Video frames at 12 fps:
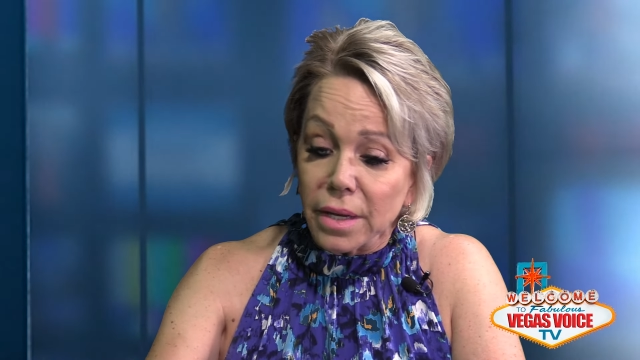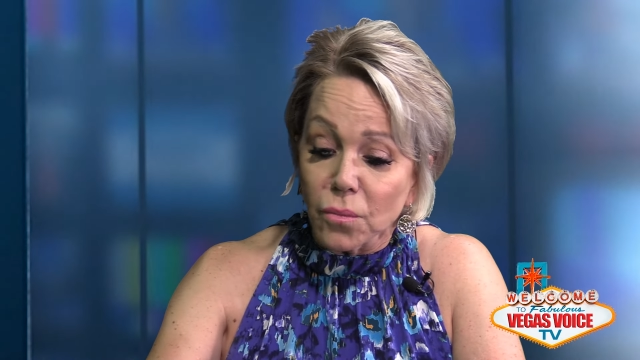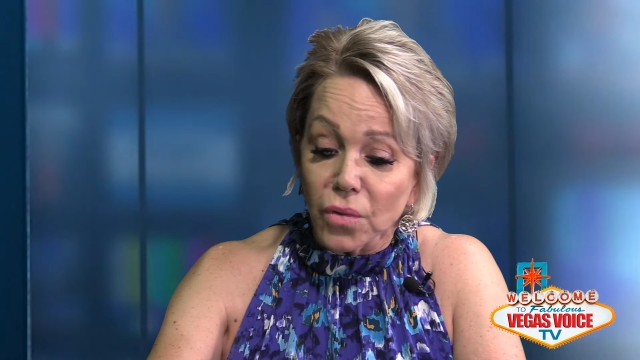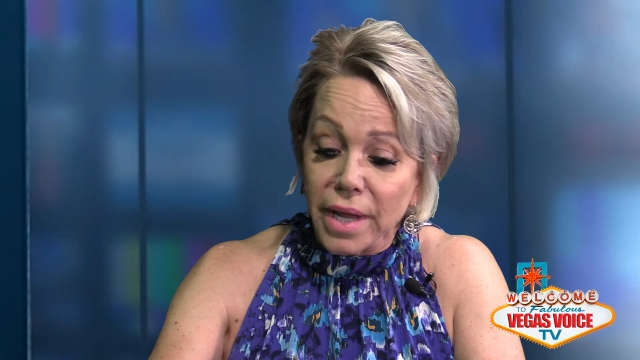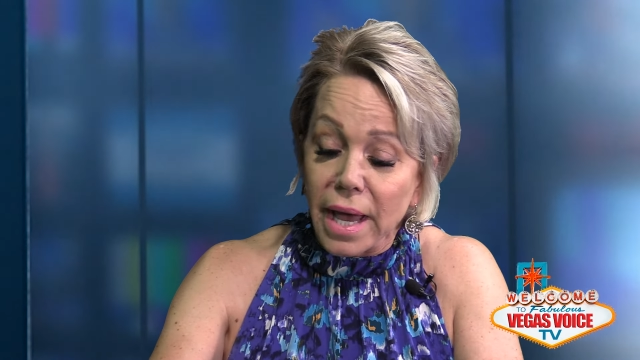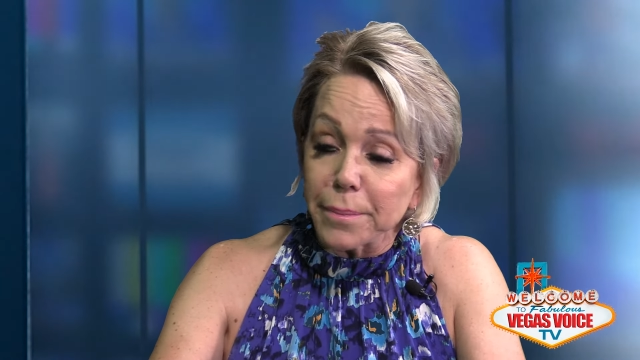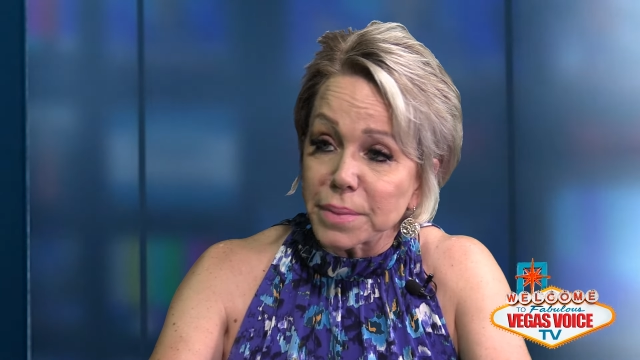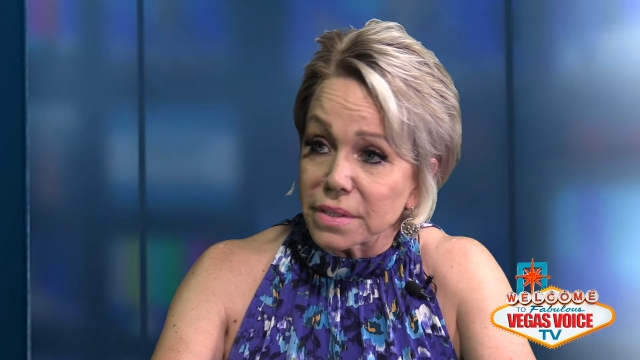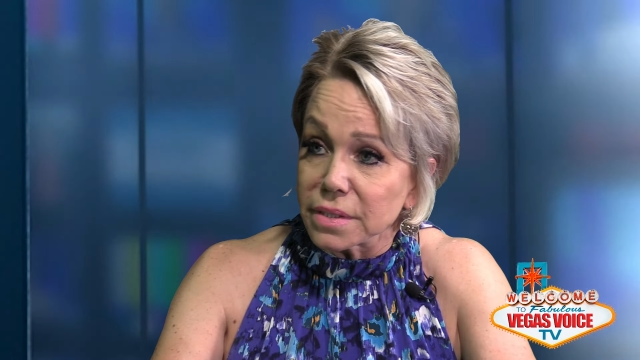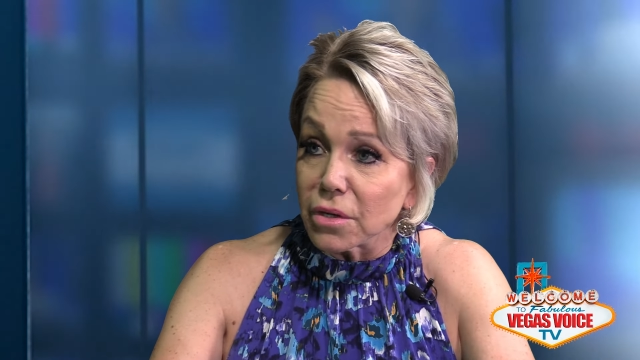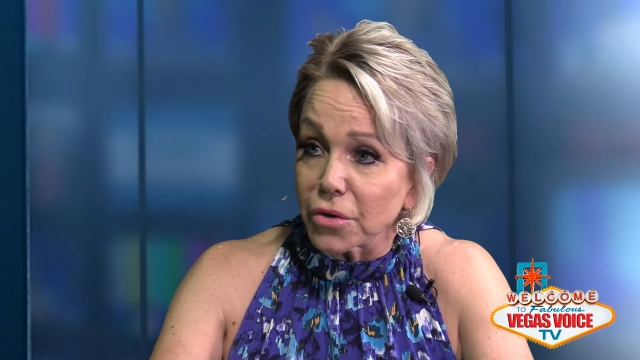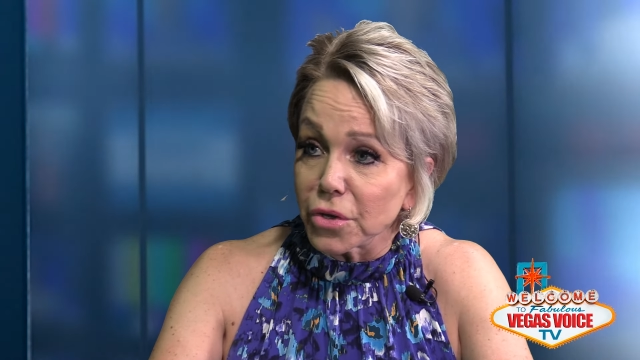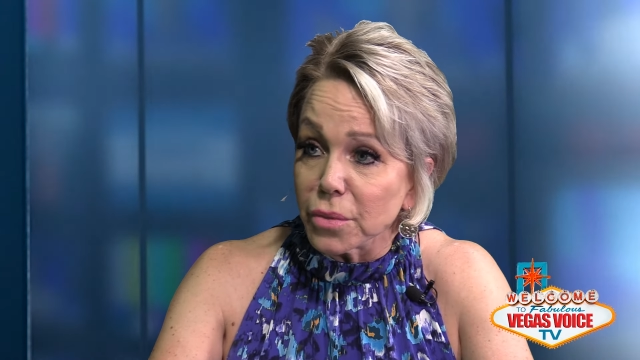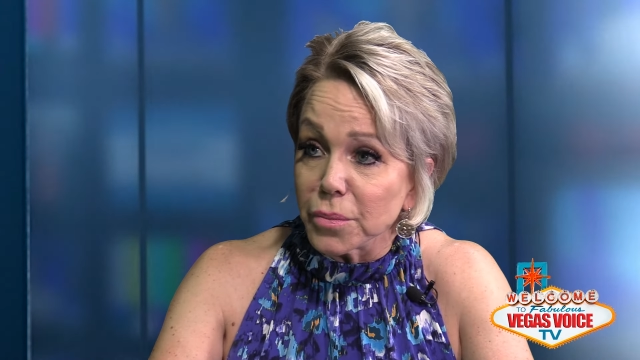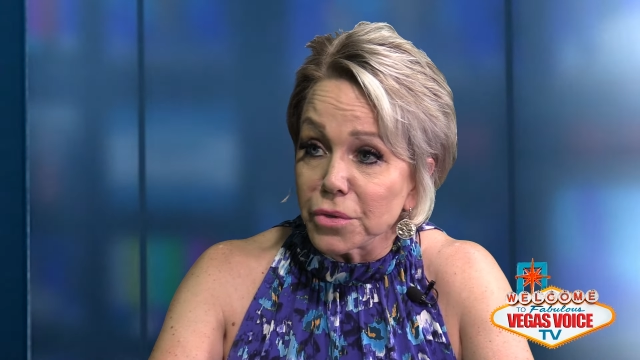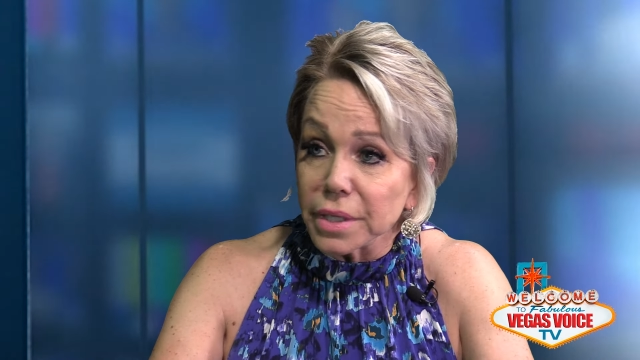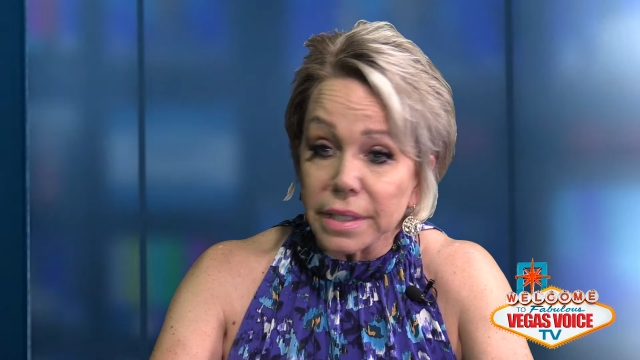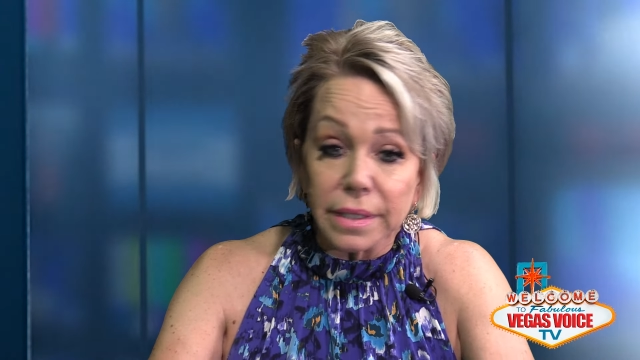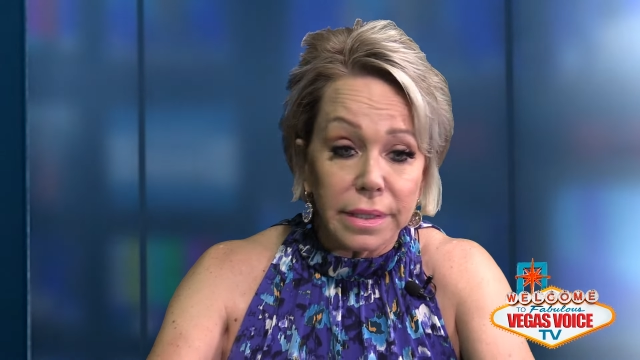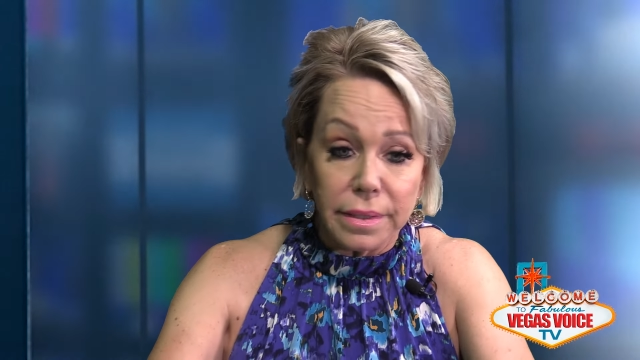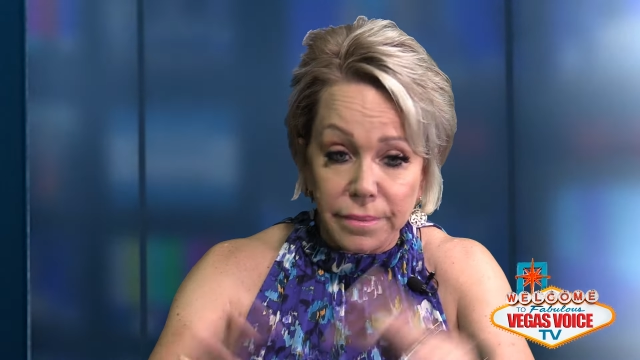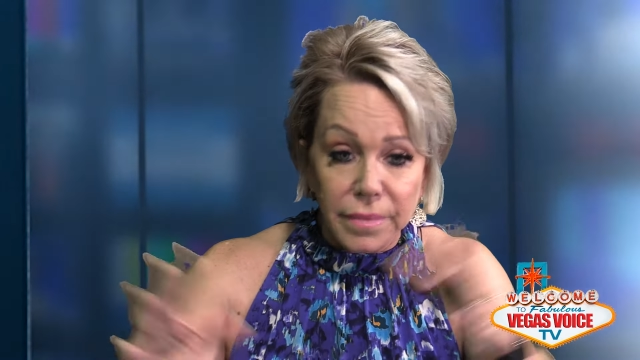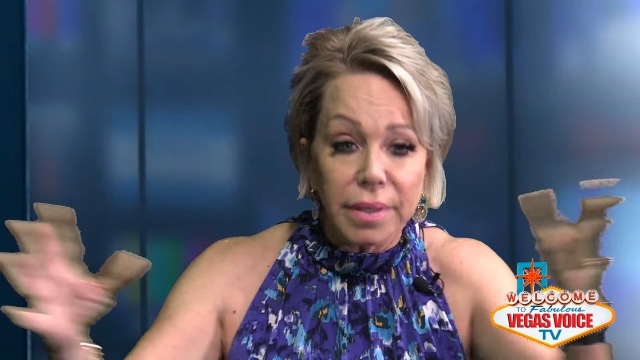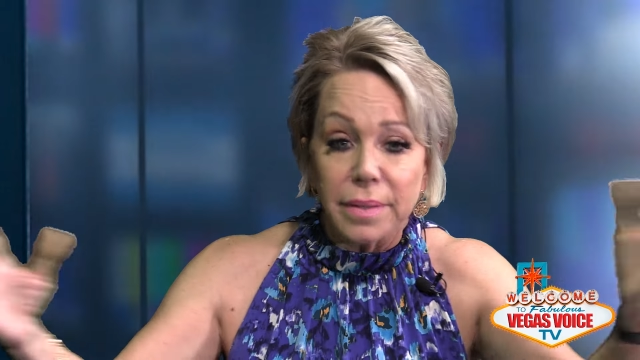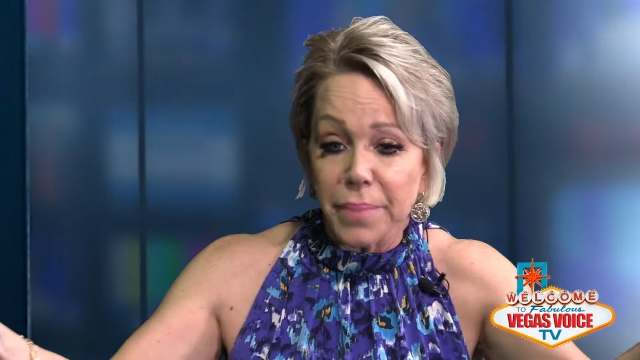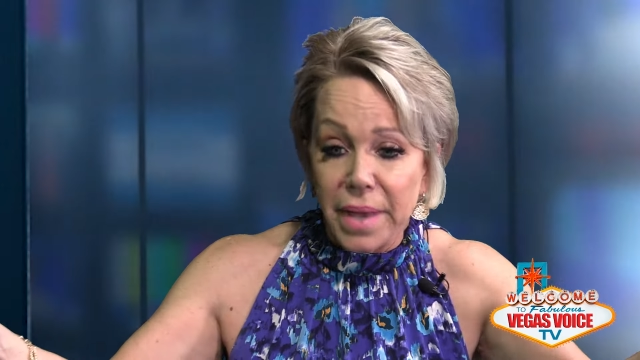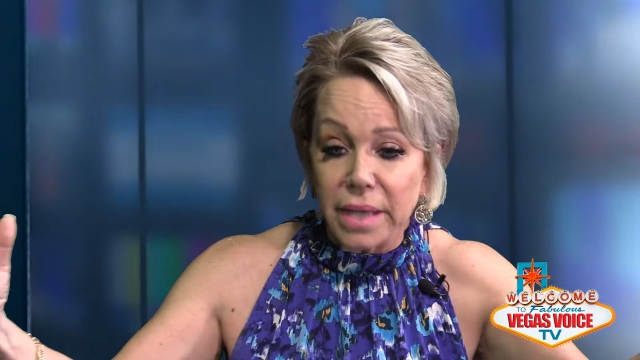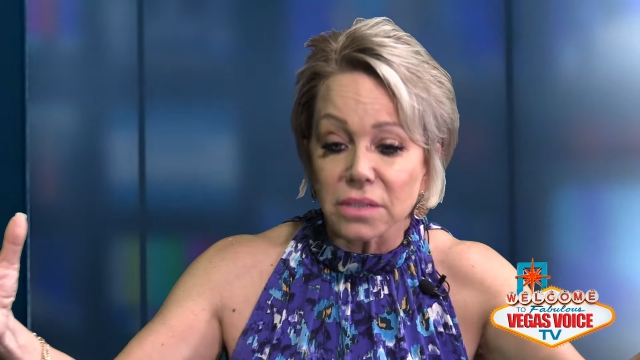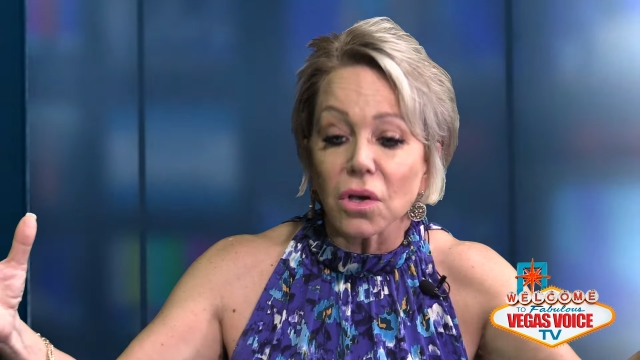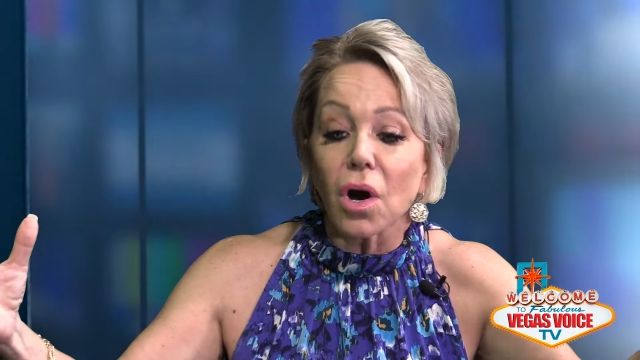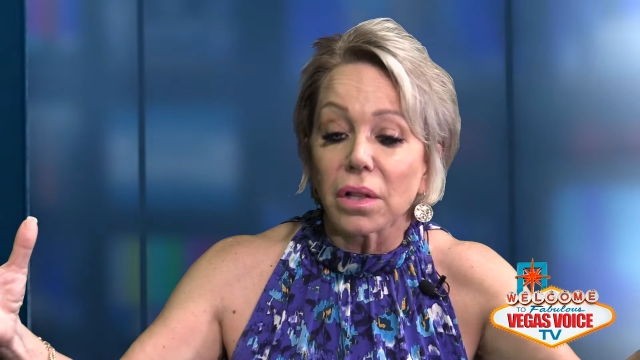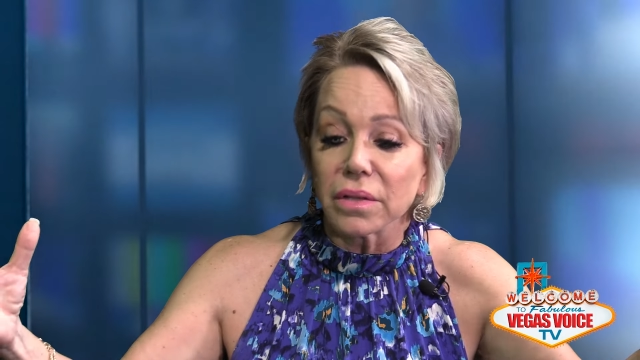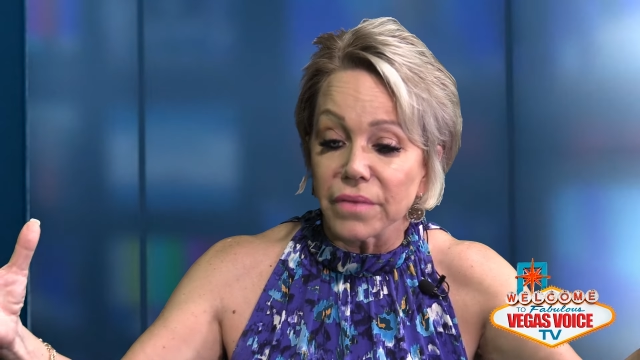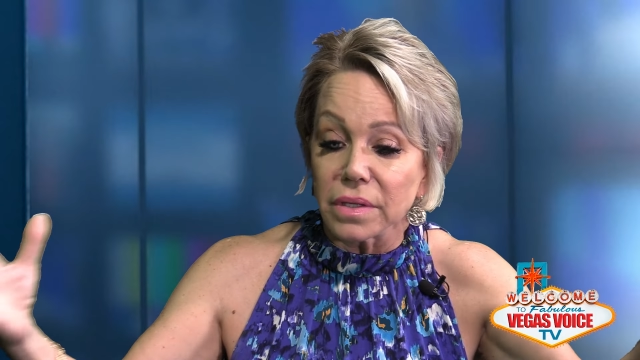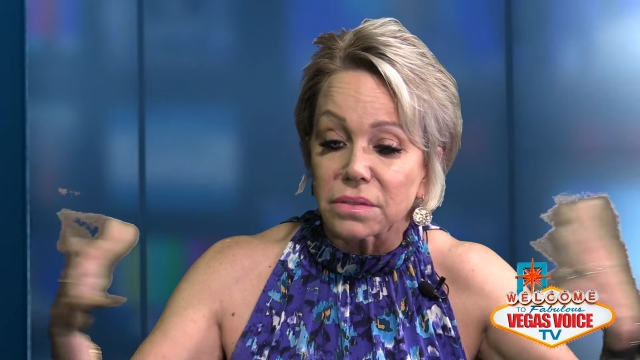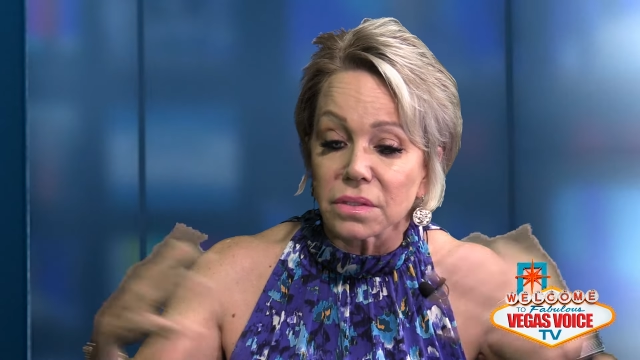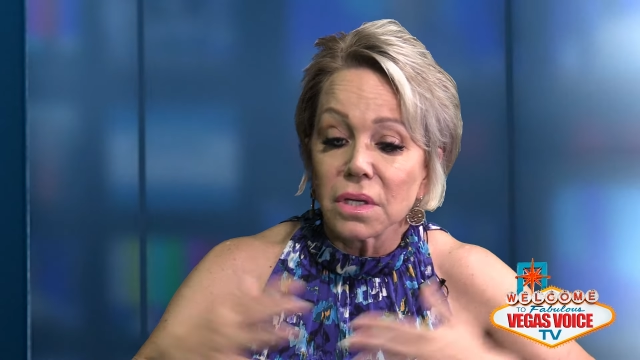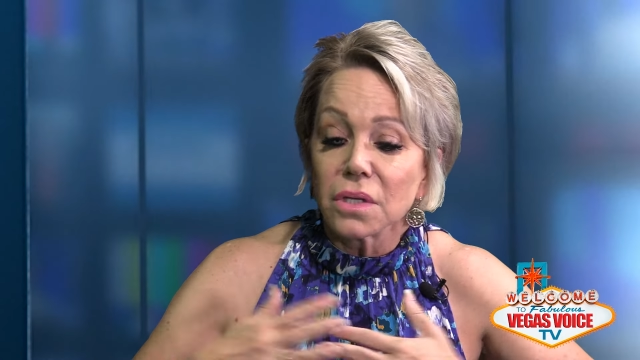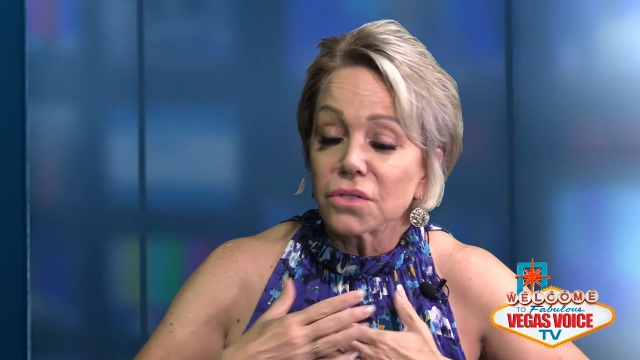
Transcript: and what happens in our community impacts all of us.